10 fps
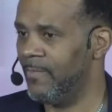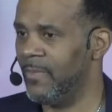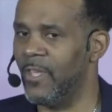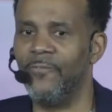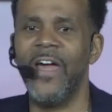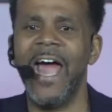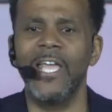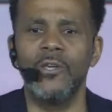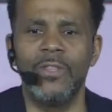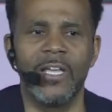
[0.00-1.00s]
the
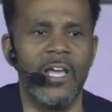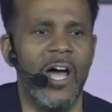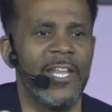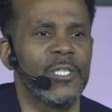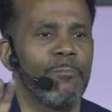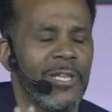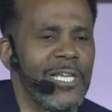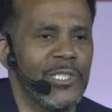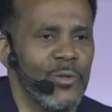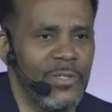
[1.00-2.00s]
value that God has
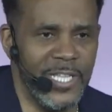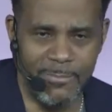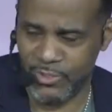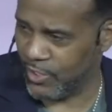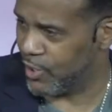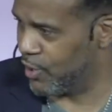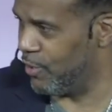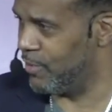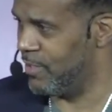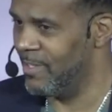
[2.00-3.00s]
placed on them to the
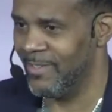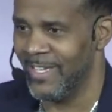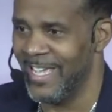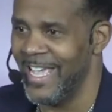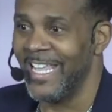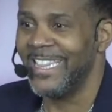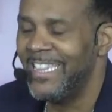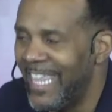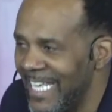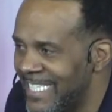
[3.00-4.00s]
church.
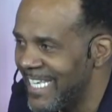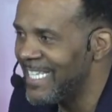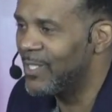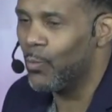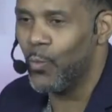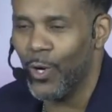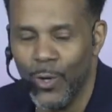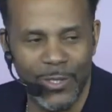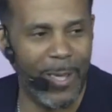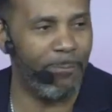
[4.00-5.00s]
This is the
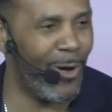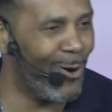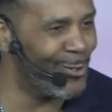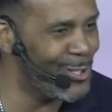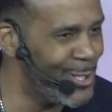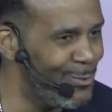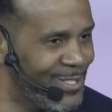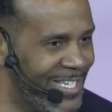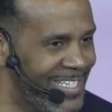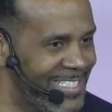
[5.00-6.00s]
word that Paul
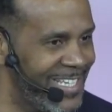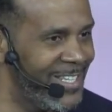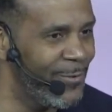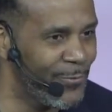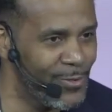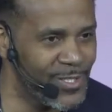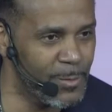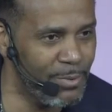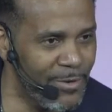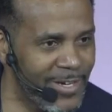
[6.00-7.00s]
uses in the fruit of the
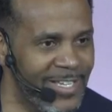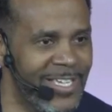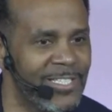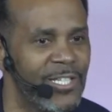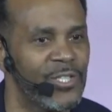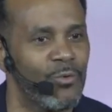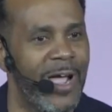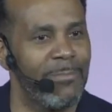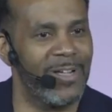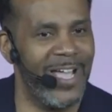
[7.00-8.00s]
Spirit to
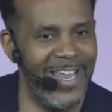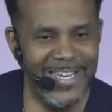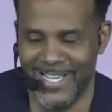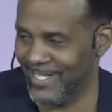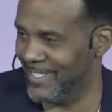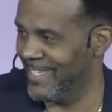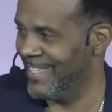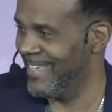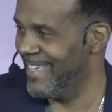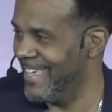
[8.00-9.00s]
describe kindness.
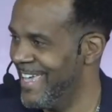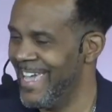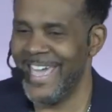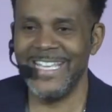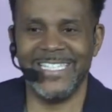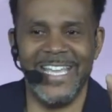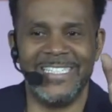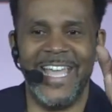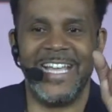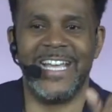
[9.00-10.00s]
He says
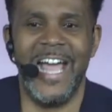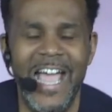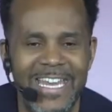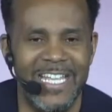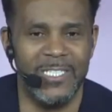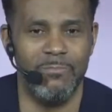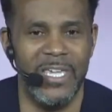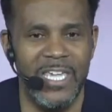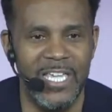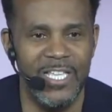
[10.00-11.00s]
that kindness
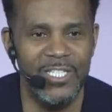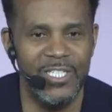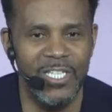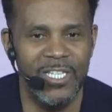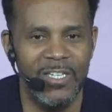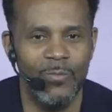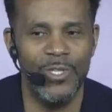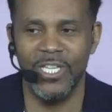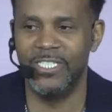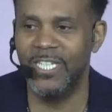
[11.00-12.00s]
means when
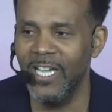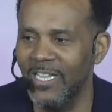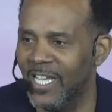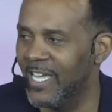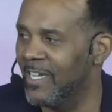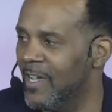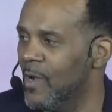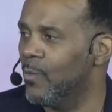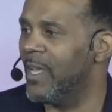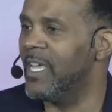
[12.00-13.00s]
you're dealing
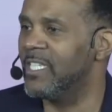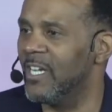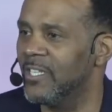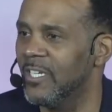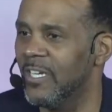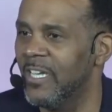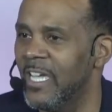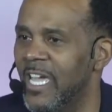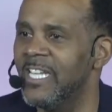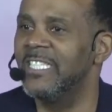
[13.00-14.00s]
with each other,
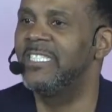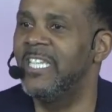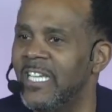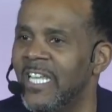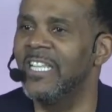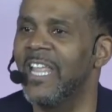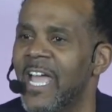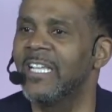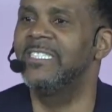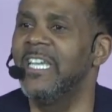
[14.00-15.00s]
it is dealing
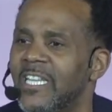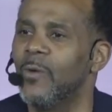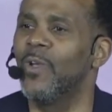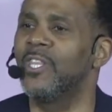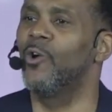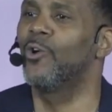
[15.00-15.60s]
like dealing with your